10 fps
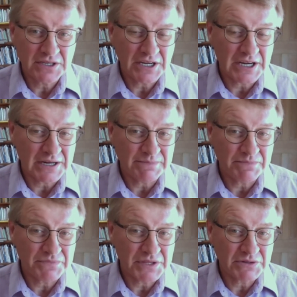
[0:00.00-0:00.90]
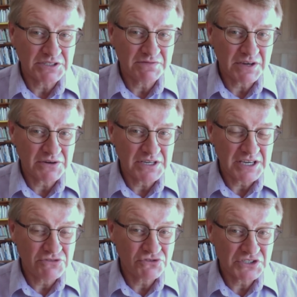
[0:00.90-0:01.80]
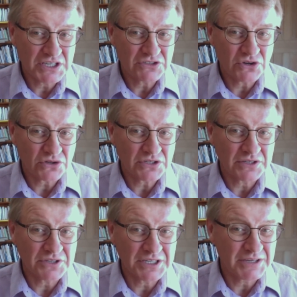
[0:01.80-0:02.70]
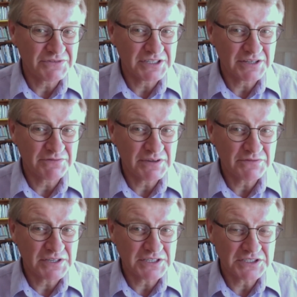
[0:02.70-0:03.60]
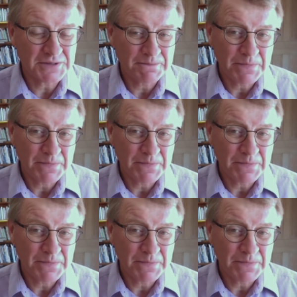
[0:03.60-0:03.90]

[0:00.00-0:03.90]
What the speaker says: There was a very interesting doctor that lived in the 50s